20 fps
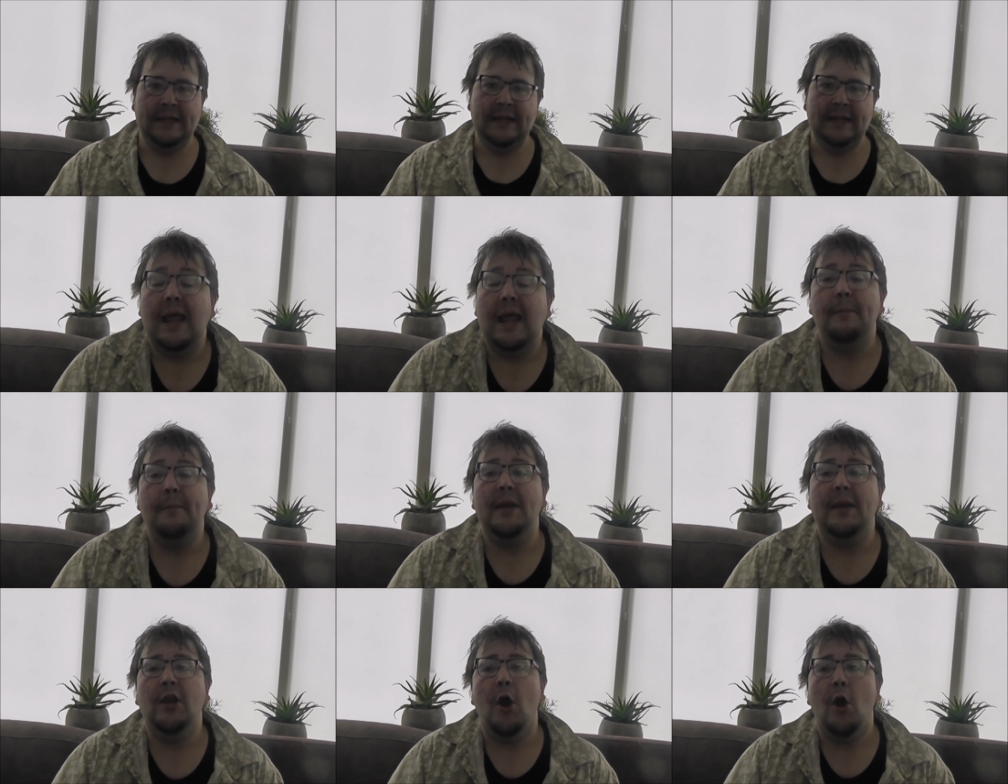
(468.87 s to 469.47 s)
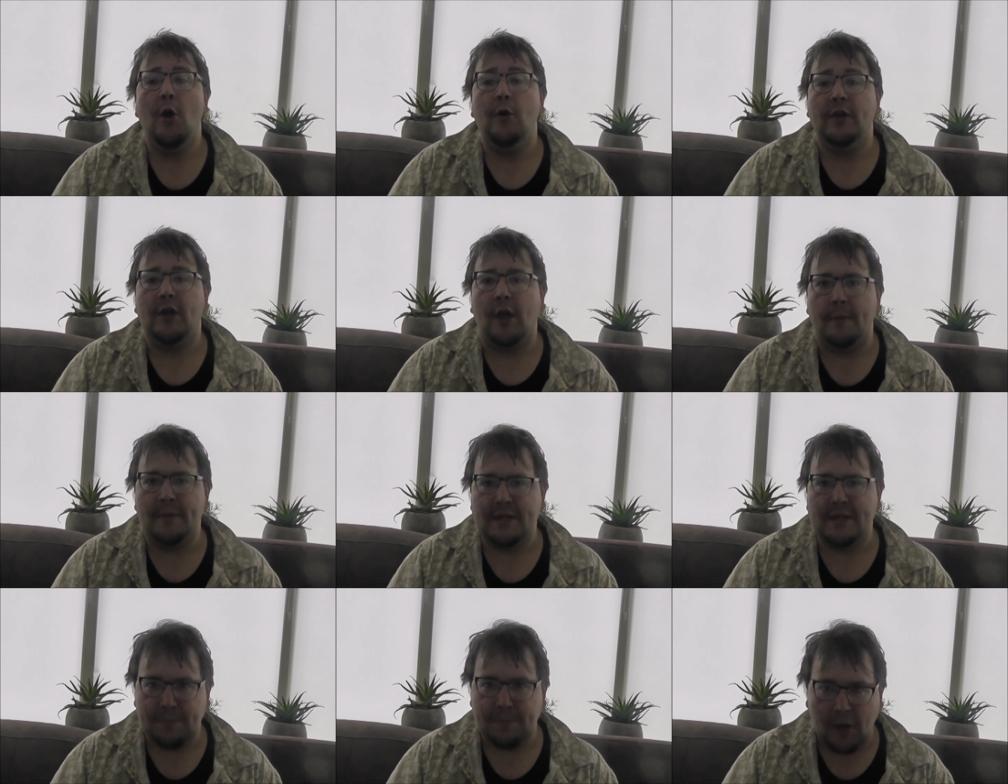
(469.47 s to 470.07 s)
Let me know in the
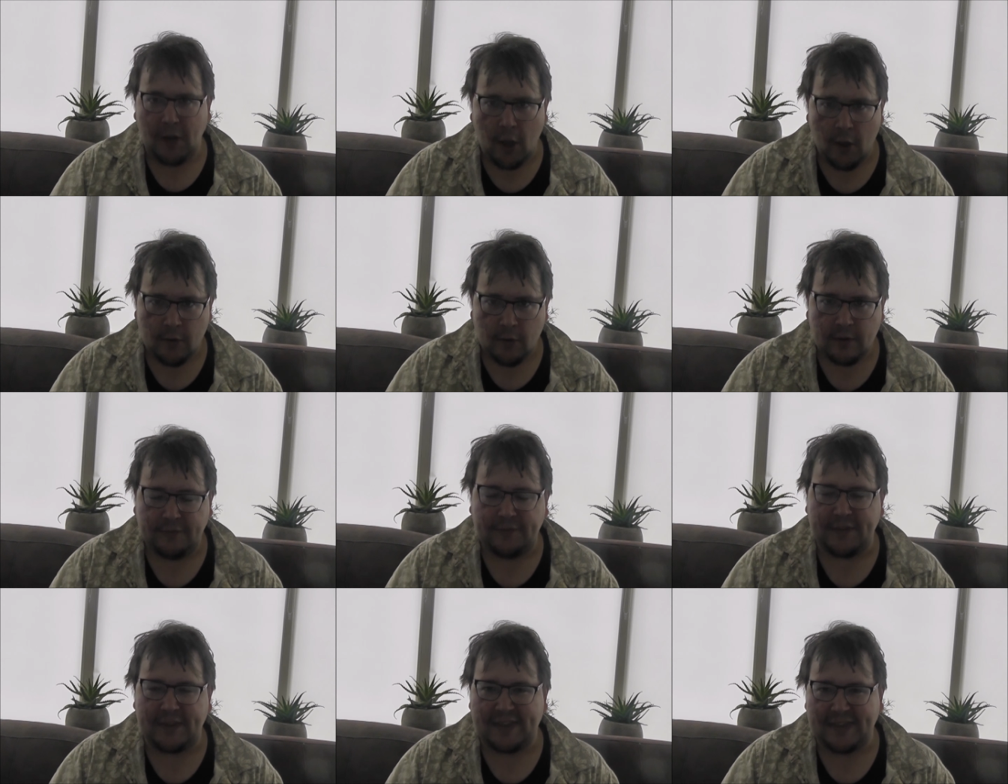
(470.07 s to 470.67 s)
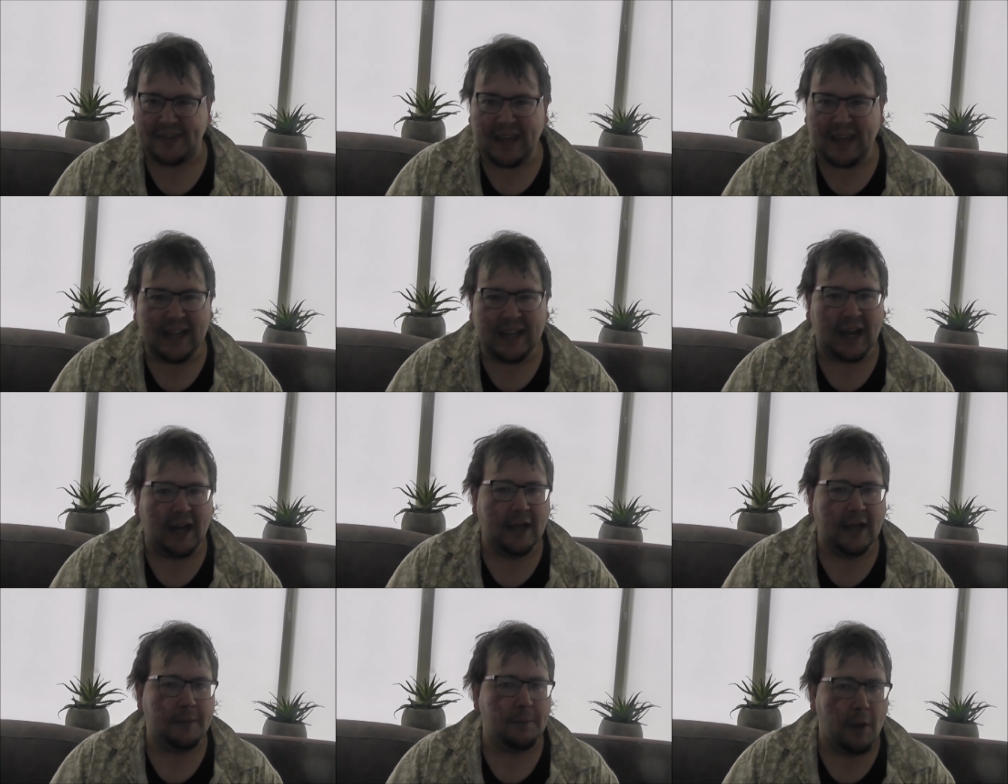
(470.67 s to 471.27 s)
comments below if you think
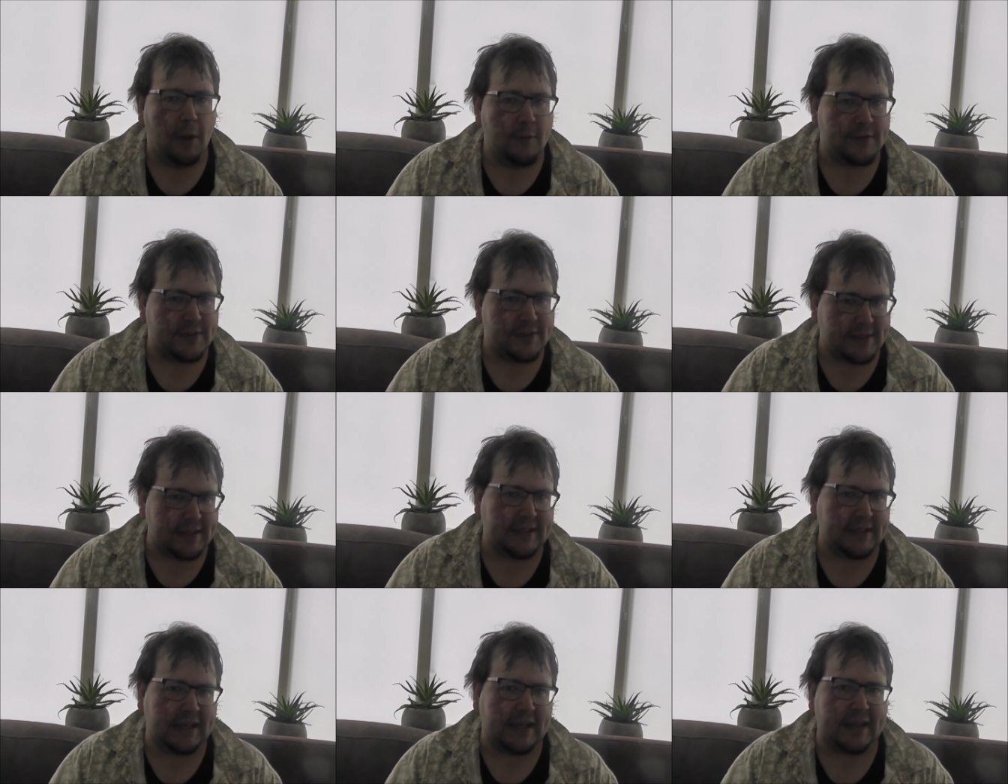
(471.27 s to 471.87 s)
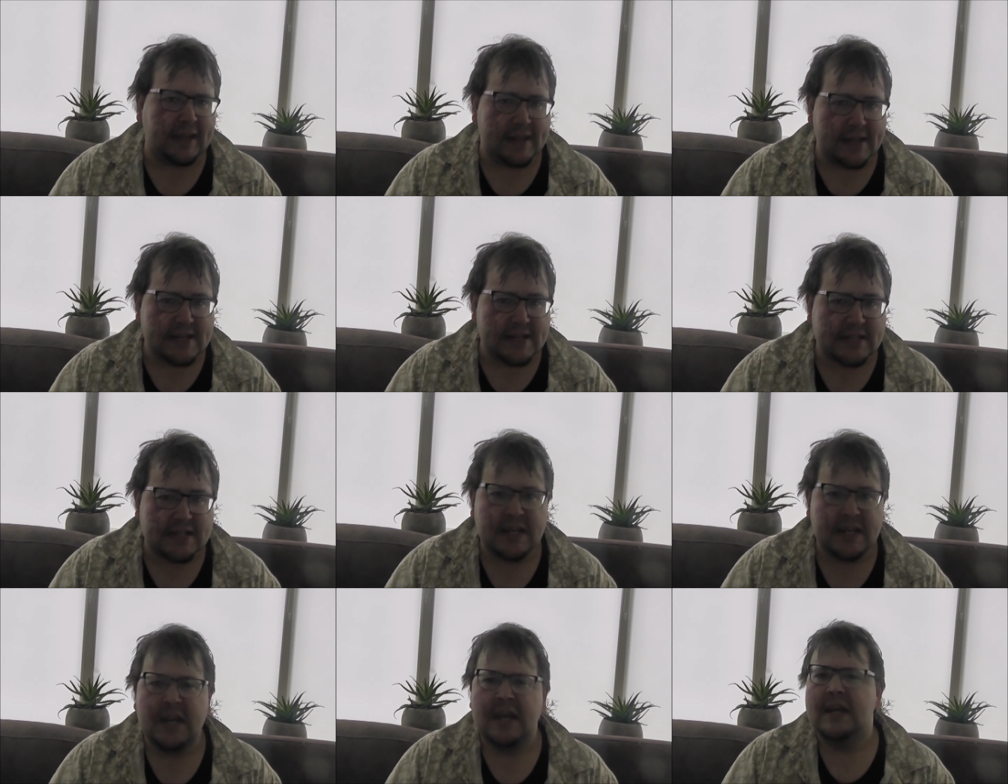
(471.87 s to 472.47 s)
I'm overthinking
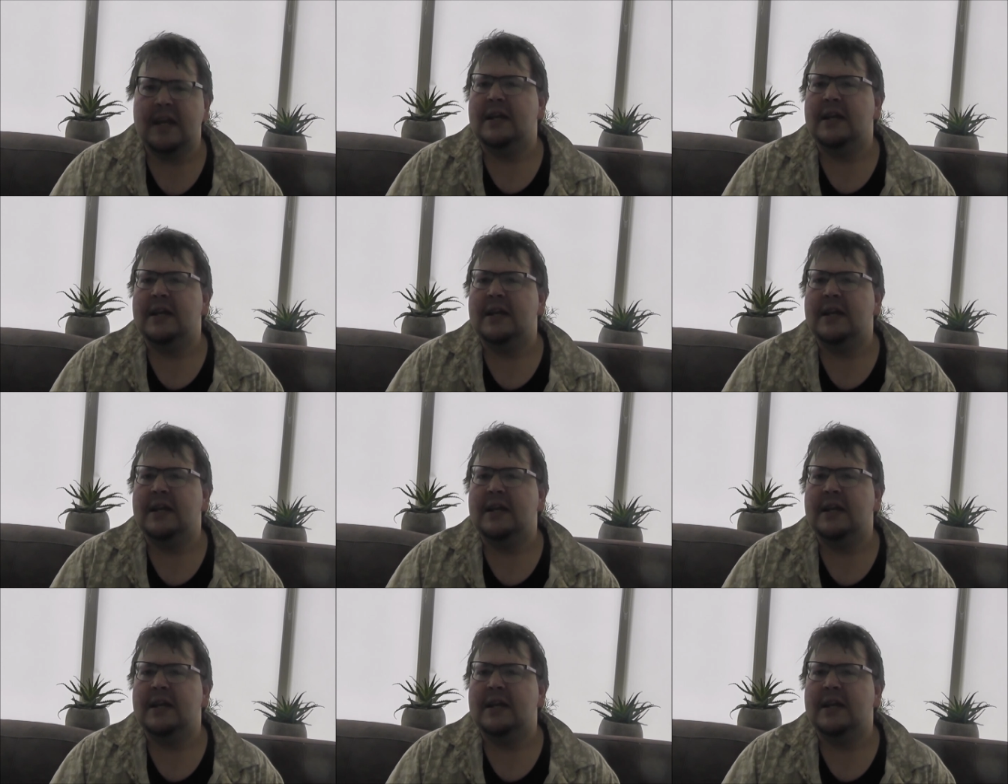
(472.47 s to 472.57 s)
this.